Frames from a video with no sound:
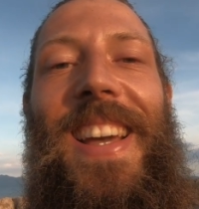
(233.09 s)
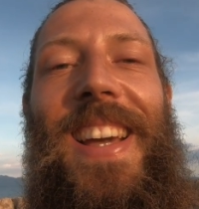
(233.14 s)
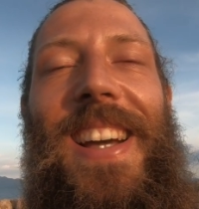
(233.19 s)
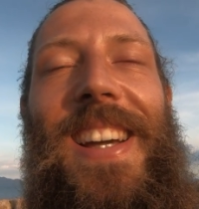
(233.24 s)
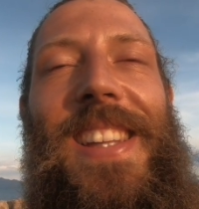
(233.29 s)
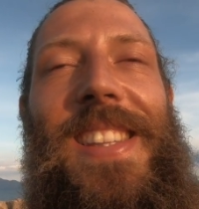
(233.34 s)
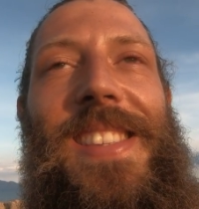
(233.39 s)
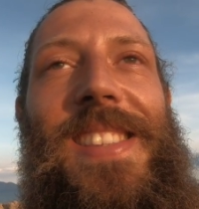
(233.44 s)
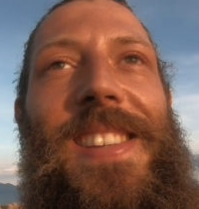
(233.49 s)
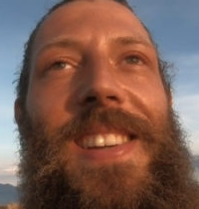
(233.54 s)

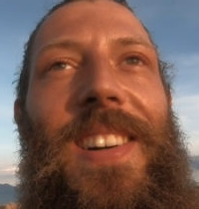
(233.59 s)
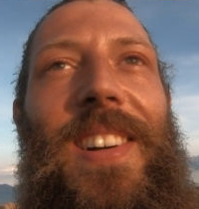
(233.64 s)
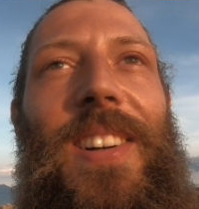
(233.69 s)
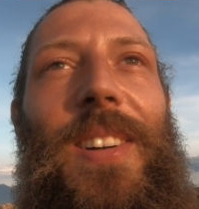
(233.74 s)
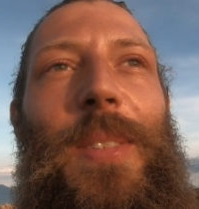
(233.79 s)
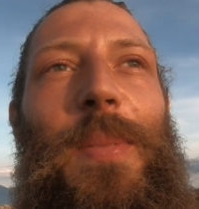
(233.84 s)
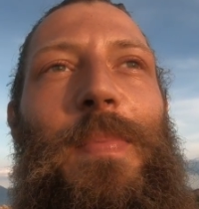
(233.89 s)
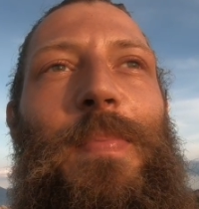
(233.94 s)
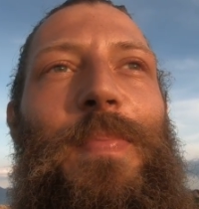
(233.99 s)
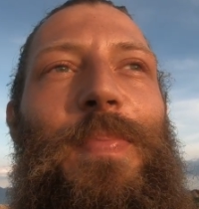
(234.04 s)
And
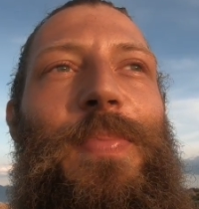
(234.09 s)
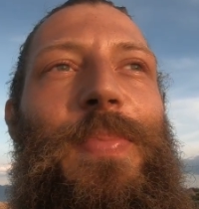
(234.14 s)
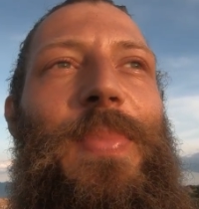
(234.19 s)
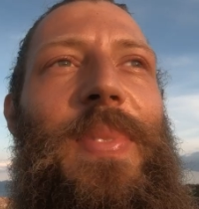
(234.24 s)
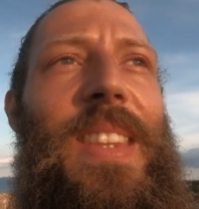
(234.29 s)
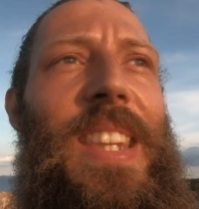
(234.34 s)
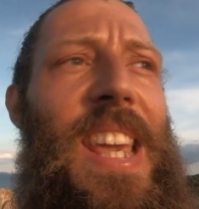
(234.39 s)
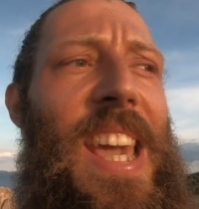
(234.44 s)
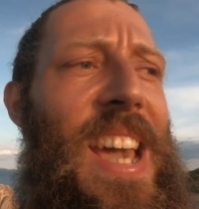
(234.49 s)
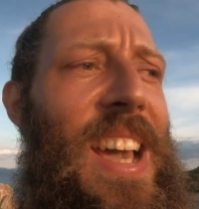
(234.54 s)
so,
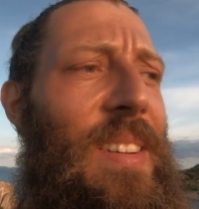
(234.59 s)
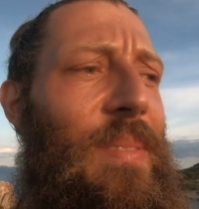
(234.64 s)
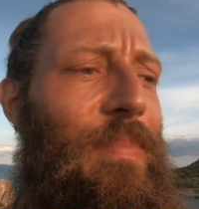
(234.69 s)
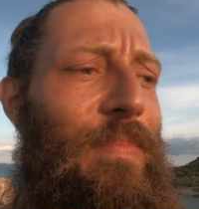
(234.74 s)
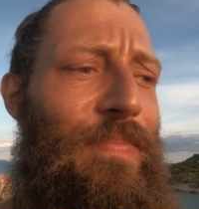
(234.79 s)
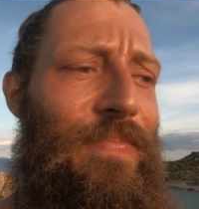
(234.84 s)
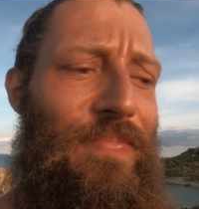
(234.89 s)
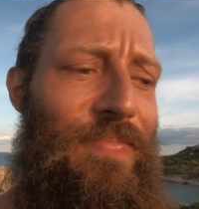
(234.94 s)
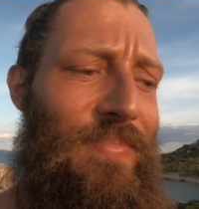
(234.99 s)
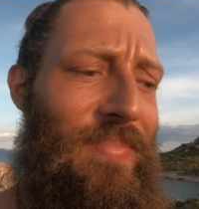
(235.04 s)
yeah,
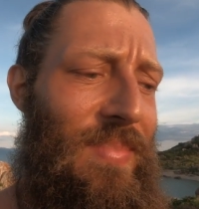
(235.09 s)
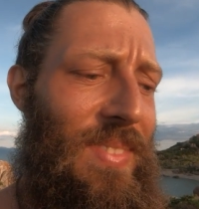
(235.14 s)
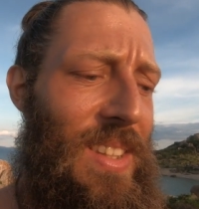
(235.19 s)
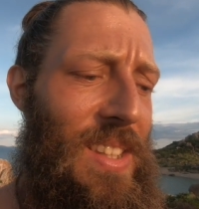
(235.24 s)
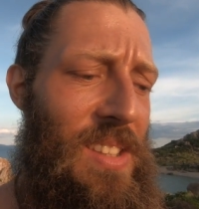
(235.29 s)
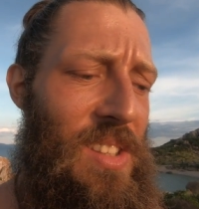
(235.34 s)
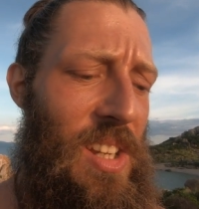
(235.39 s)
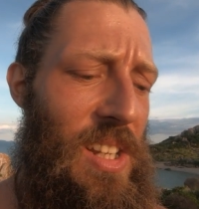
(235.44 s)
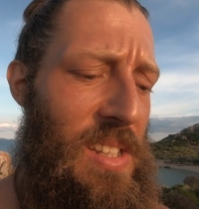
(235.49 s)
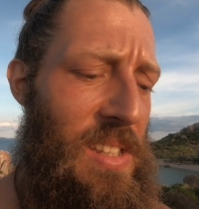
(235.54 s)

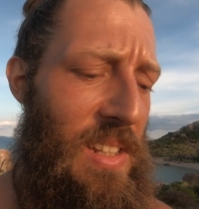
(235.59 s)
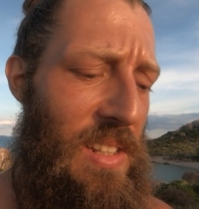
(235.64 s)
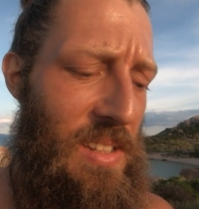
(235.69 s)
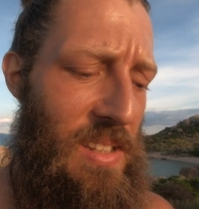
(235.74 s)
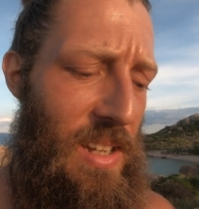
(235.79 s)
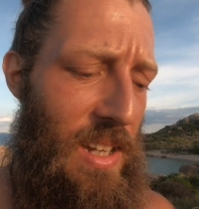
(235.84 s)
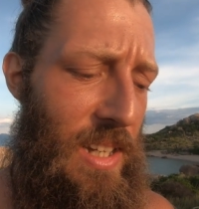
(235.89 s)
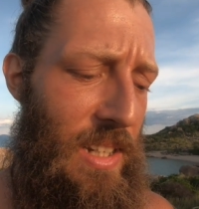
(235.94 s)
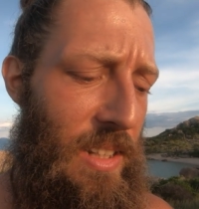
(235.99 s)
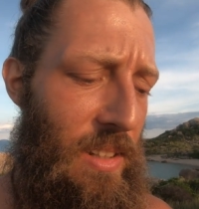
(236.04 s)
it's just
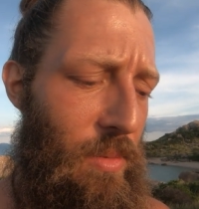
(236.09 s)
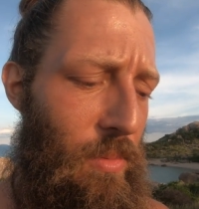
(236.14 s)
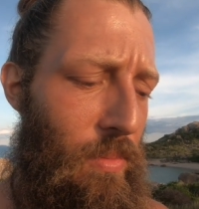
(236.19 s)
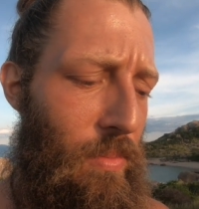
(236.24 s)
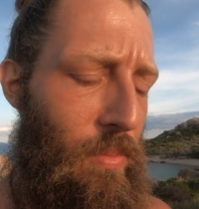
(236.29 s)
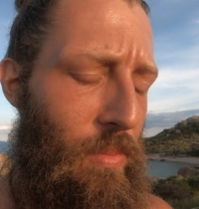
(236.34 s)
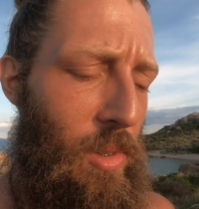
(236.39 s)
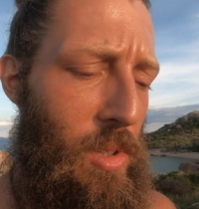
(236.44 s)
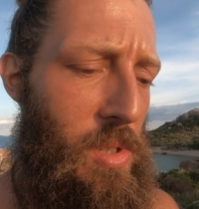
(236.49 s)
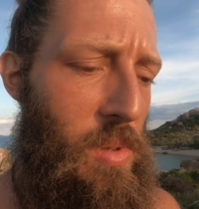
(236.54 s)
exciting
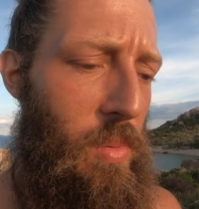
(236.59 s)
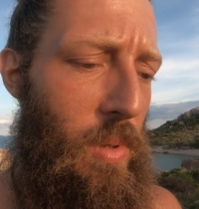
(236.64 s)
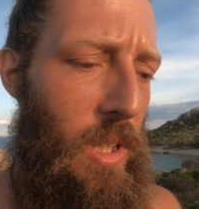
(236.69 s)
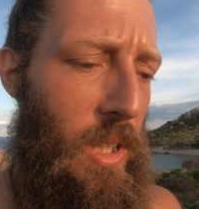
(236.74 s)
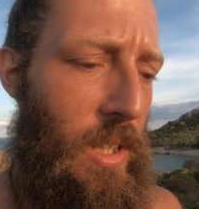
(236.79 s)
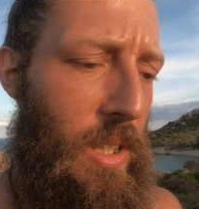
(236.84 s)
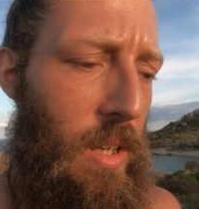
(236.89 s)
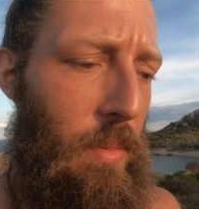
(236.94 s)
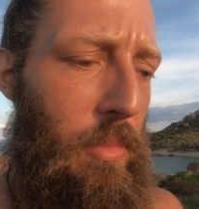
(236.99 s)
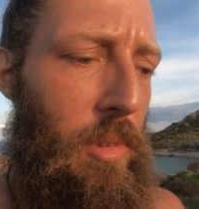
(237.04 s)
once we
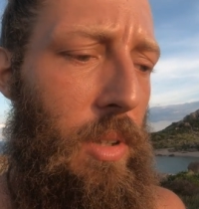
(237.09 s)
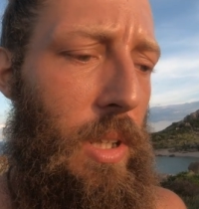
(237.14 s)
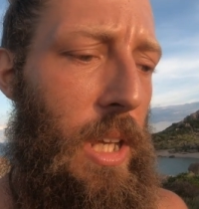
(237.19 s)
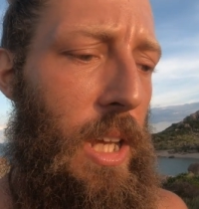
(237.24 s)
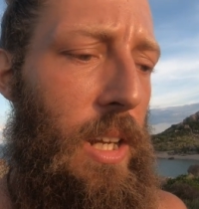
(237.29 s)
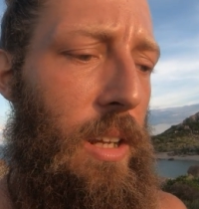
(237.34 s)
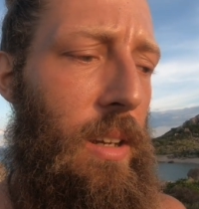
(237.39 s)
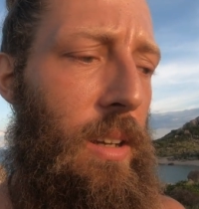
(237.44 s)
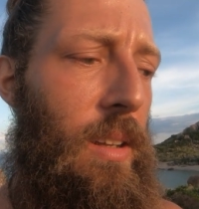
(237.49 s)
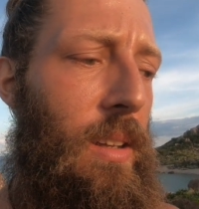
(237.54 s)
come
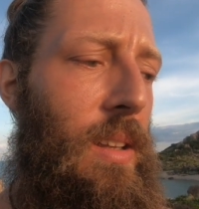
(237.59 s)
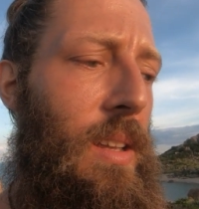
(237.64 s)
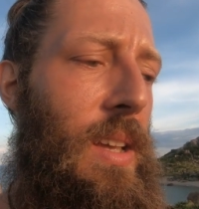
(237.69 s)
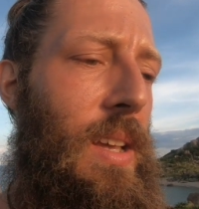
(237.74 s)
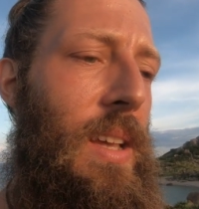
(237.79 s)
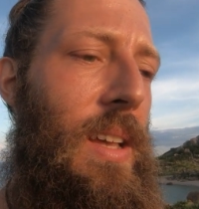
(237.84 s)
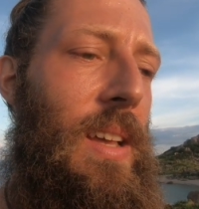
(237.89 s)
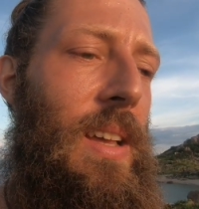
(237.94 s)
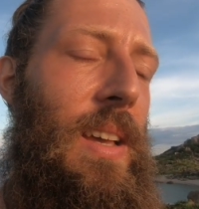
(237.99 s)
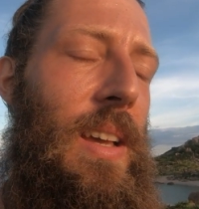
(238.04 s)
together
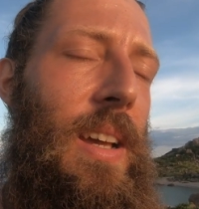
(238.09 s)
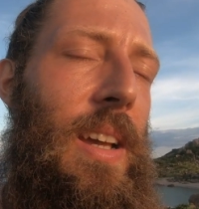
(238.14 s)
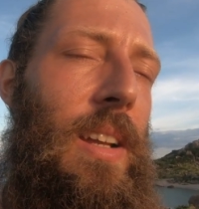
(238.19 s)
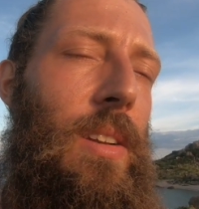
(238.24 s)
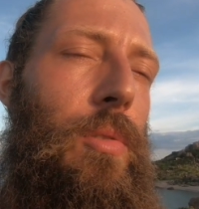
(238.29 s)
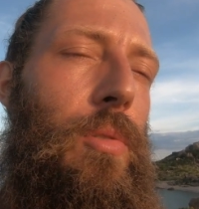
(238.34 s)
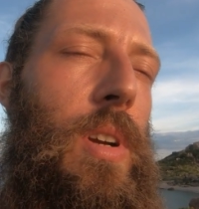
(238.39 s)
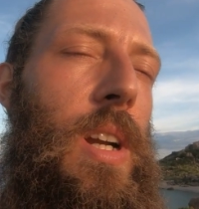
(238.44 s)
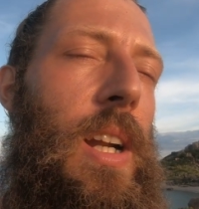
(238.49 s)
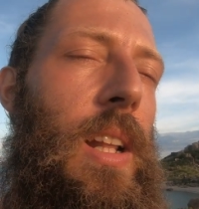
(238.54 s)

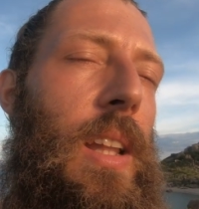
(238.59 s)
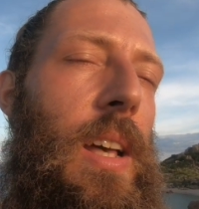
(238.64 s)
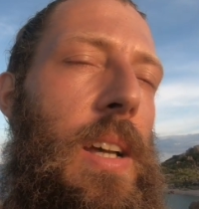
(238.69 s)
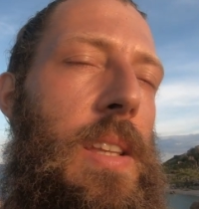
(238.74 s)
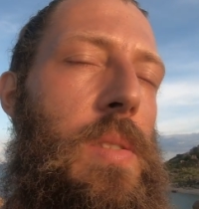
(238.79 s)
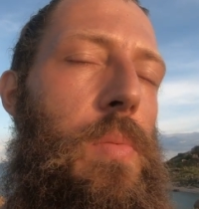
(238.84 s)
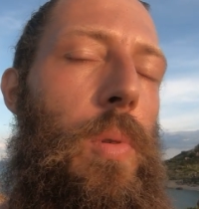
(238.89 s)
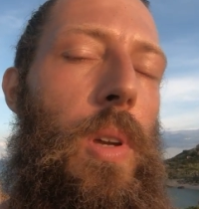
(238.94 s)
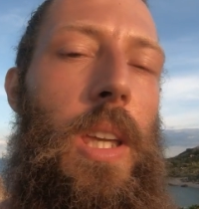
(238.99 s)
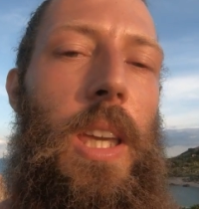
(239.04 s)
and
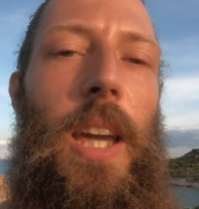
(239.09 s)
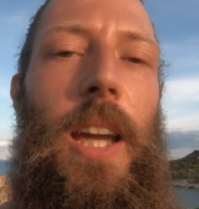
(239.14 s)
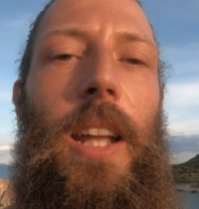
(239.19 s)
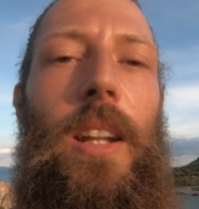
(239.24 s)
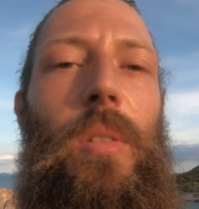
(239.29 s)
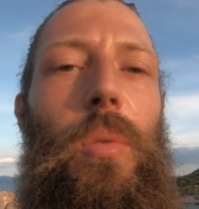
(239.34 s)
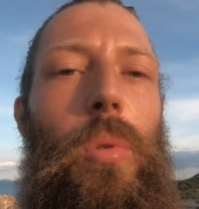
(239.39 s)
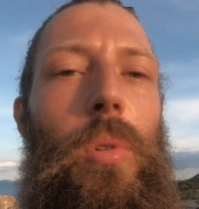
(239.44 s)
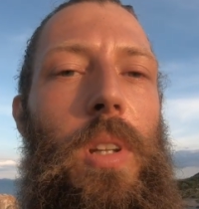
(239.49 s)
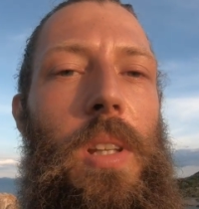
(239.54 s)
realize we
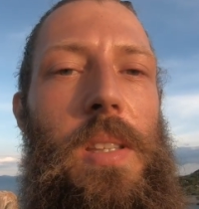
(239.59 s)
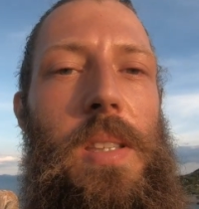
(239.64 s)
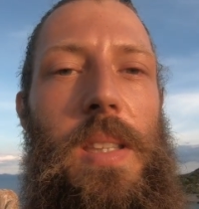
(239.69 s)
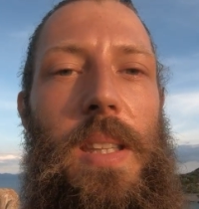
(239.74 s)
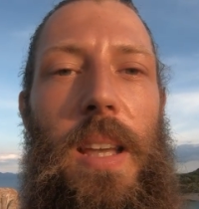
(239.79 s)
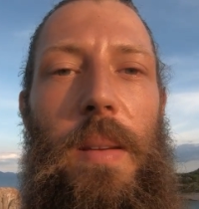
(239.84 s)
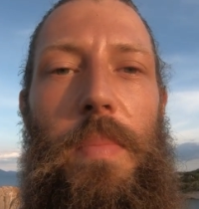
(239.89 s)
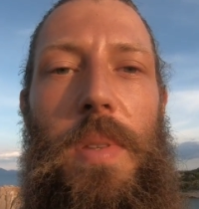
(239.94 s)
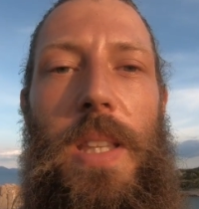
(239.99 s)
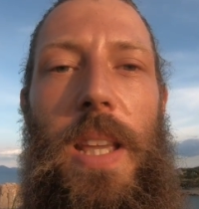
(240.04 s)
can do these
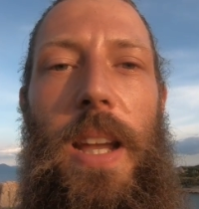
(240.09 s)
steps